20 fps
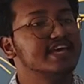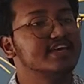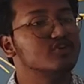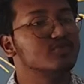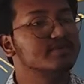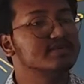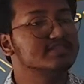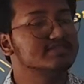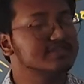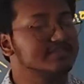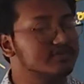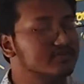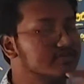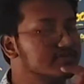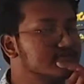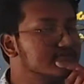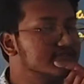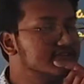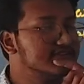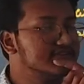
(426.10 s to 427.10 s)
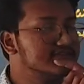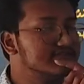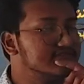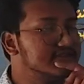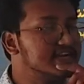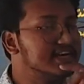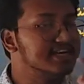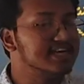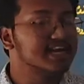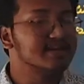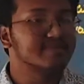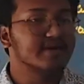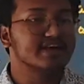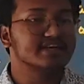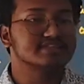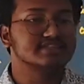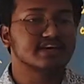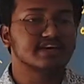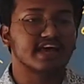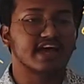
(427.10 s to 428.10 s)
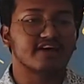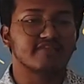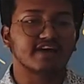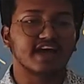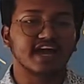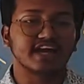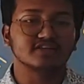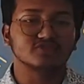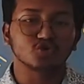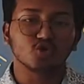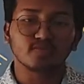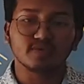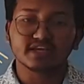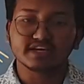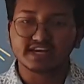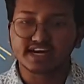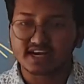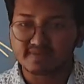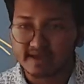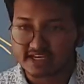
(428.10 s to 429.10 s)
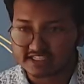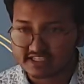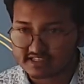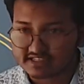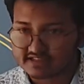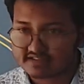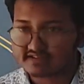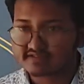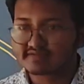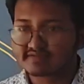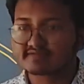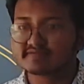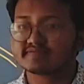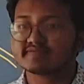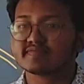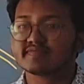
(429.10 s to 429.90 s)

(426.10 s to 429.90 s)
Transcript: like you must know, India and Pakistan have had so many cricket matches.